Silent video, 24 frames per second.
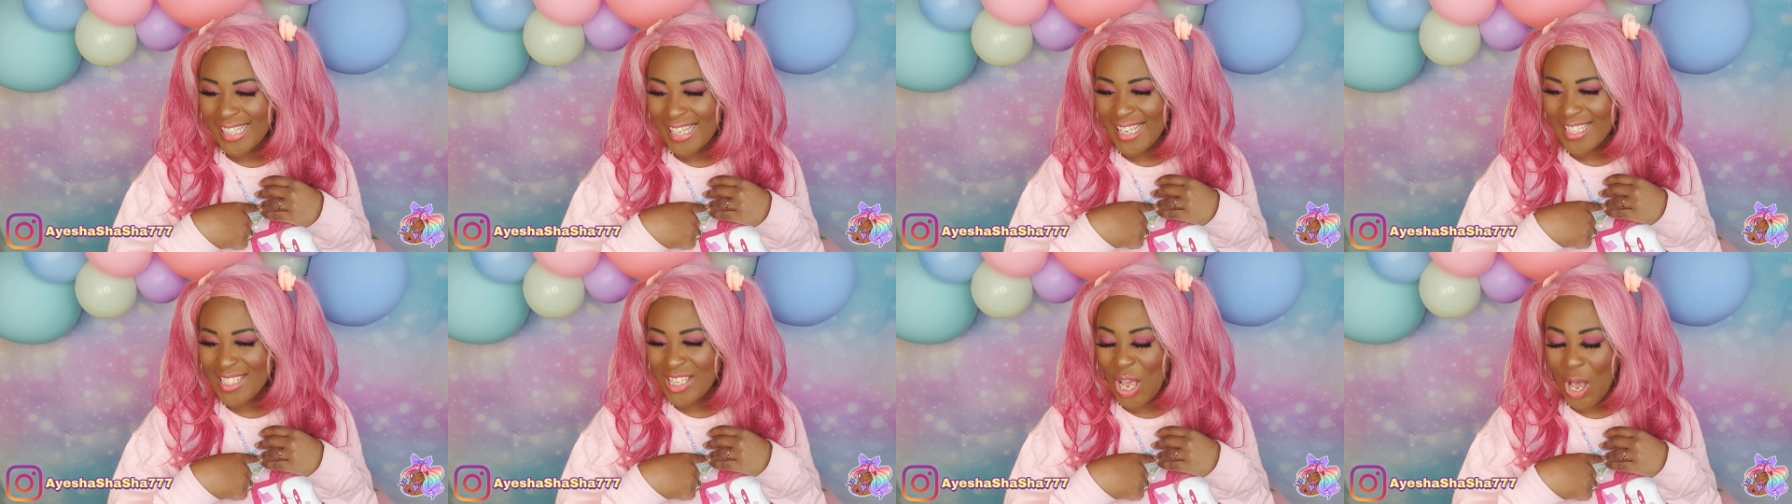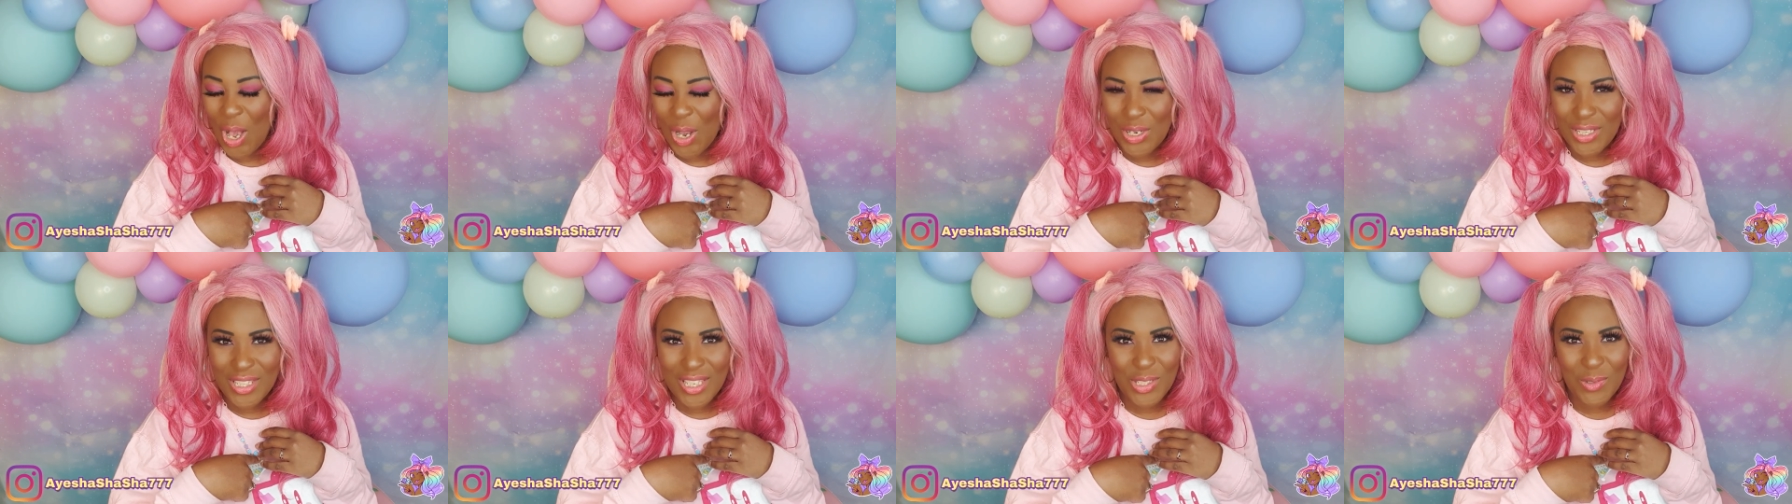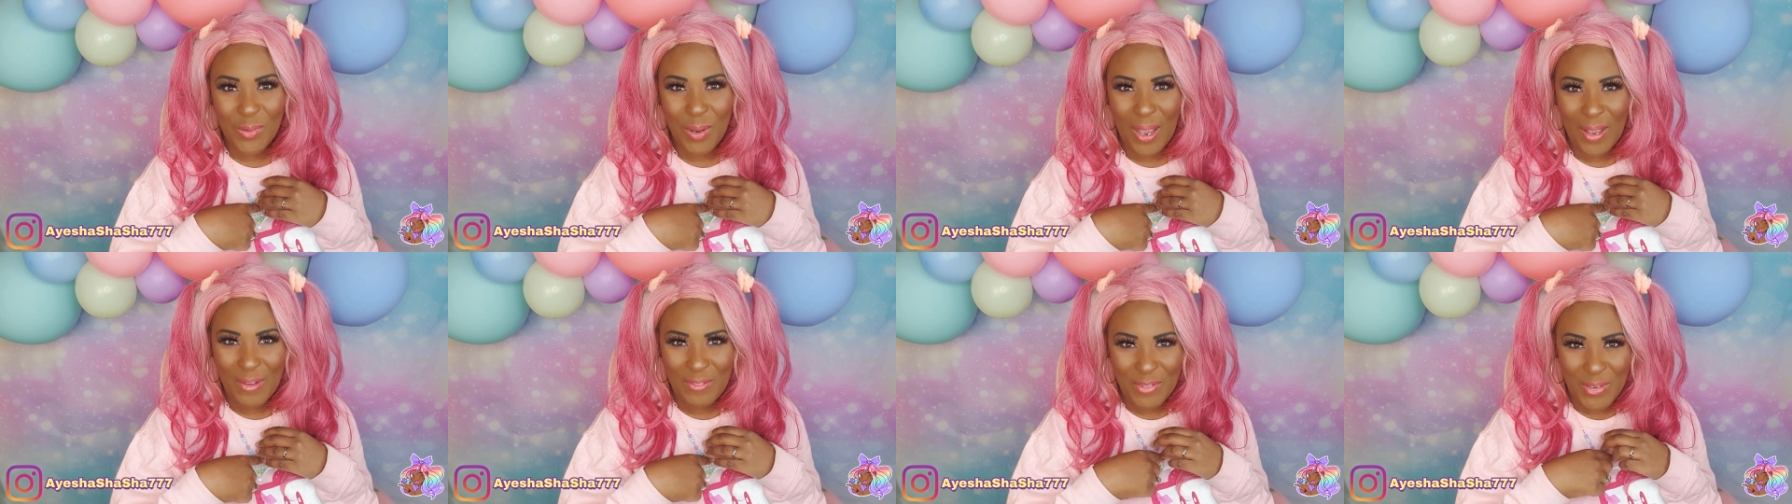it's hard because
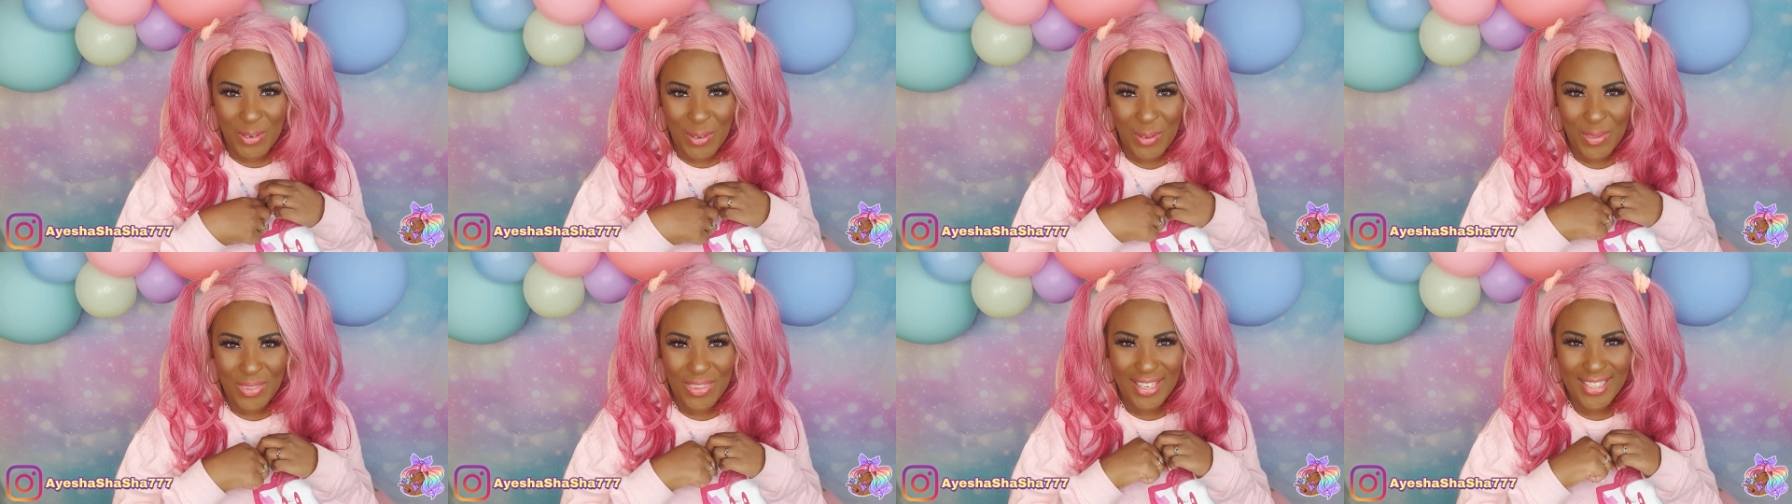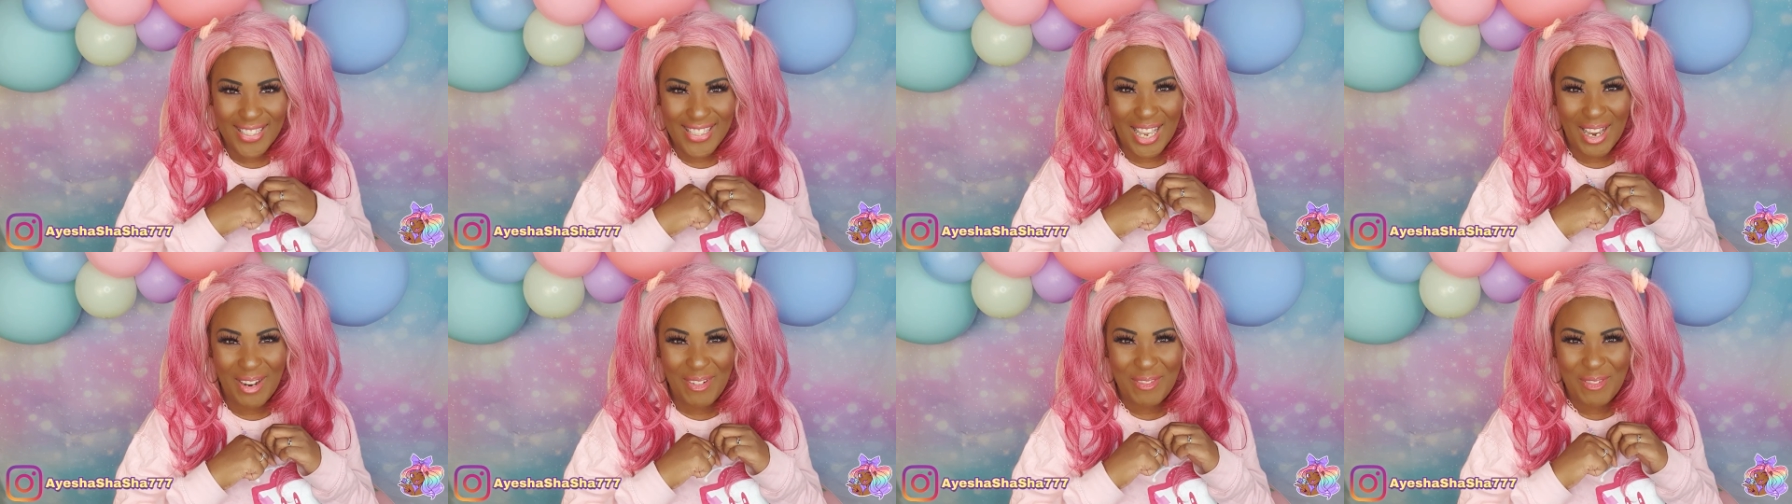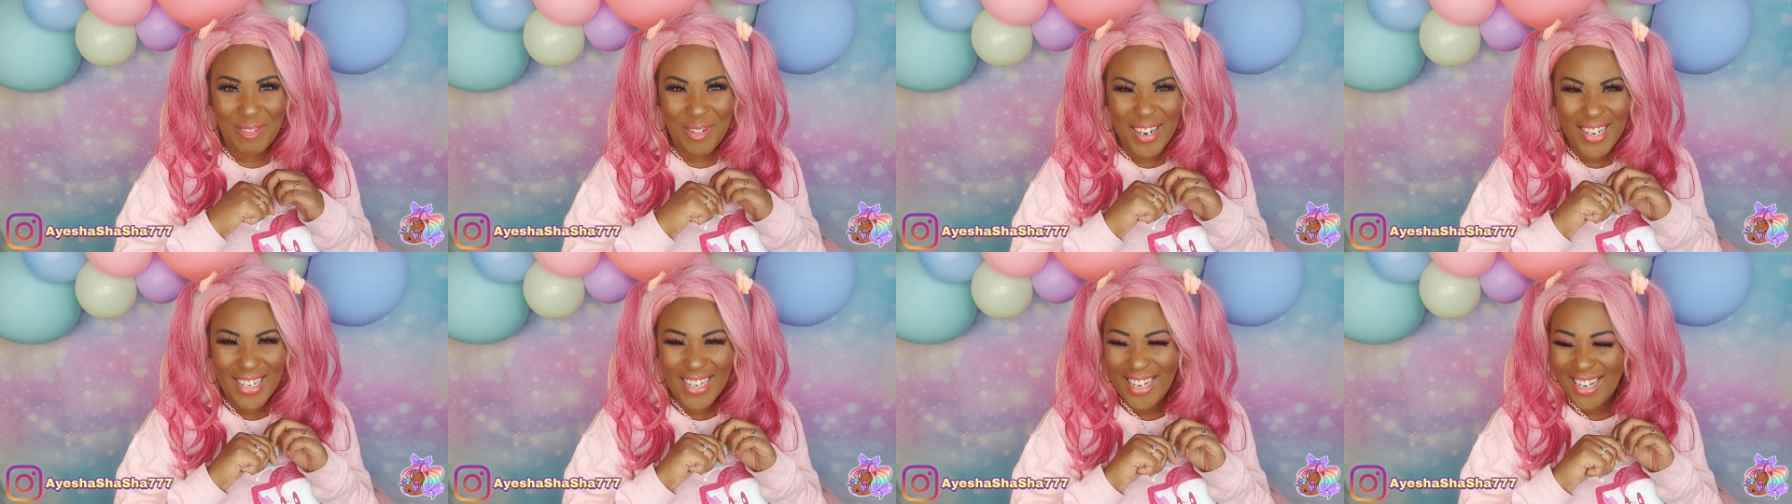there's quite a few things that I
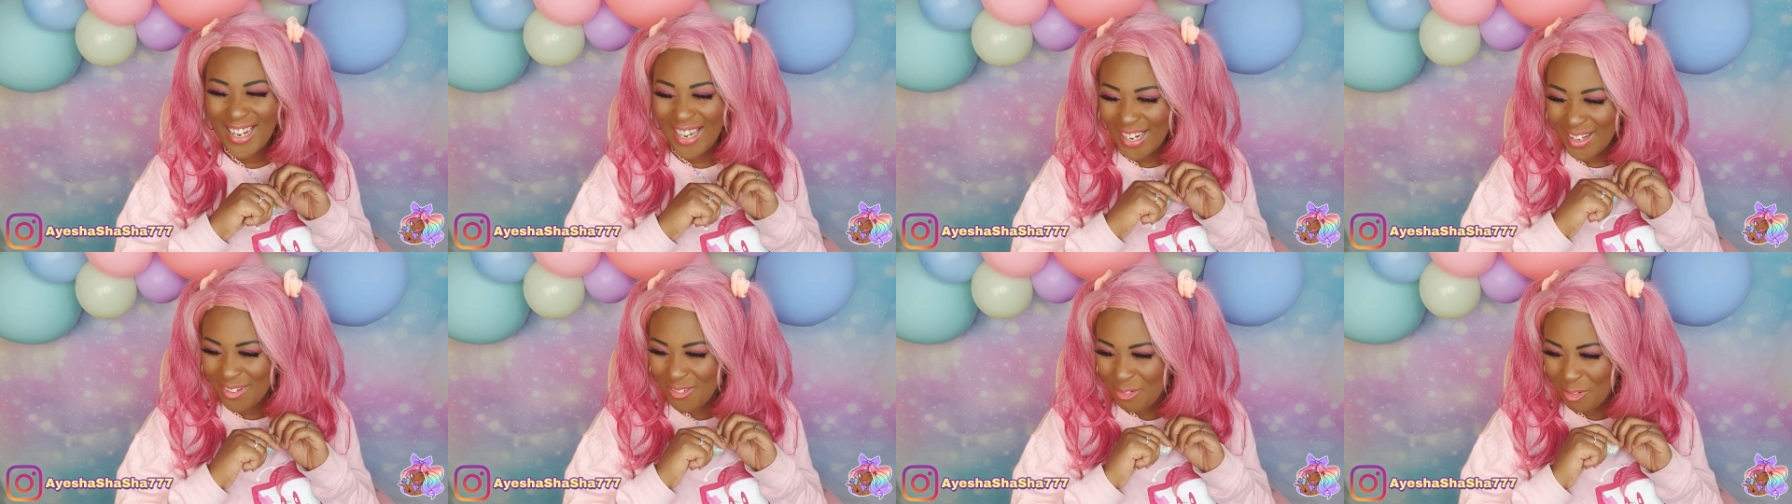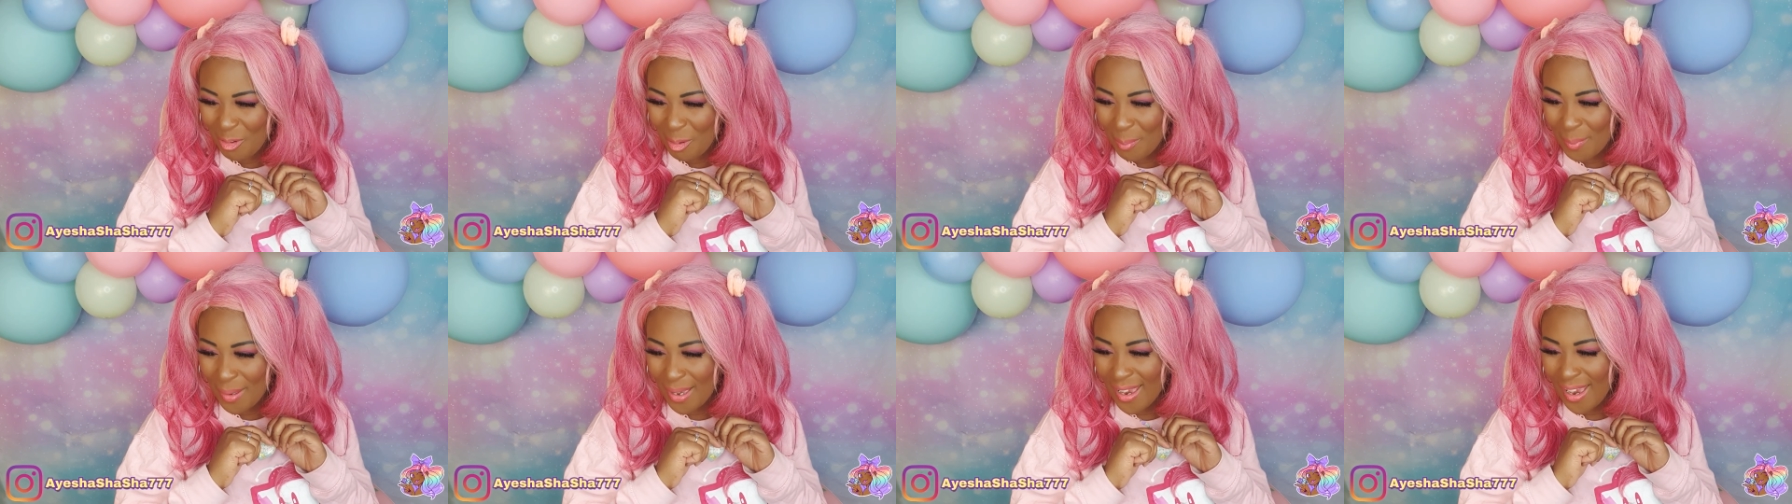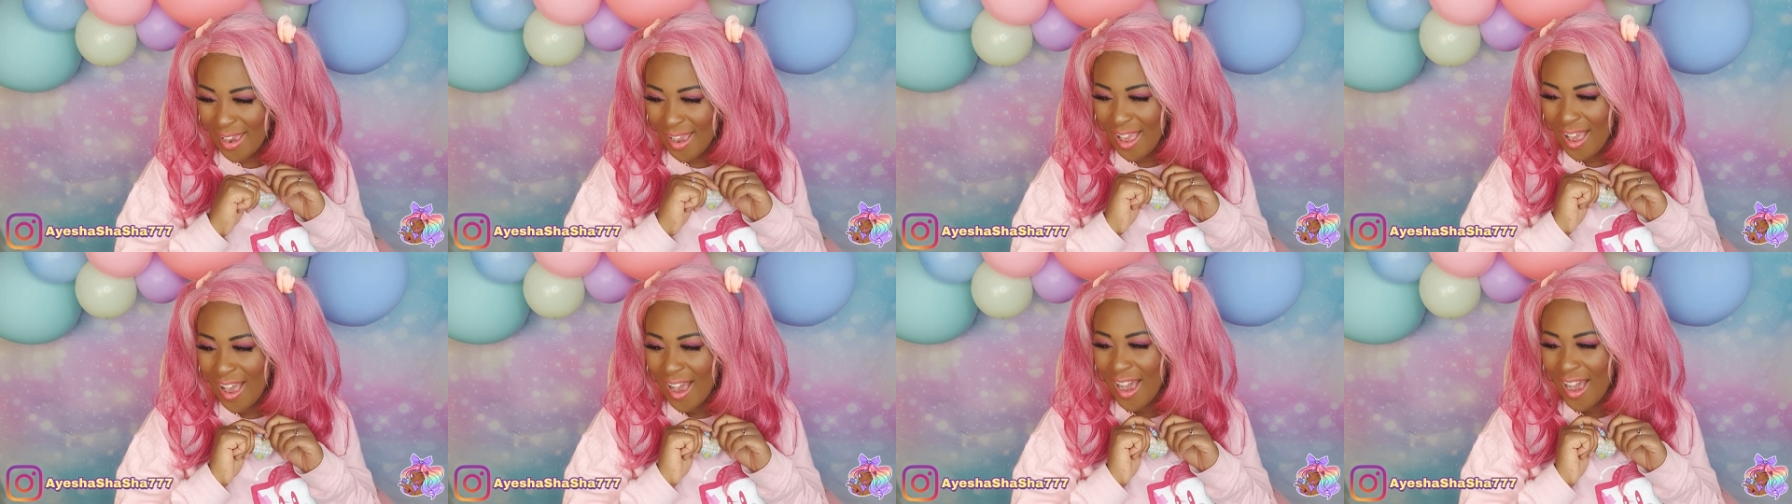really like from it.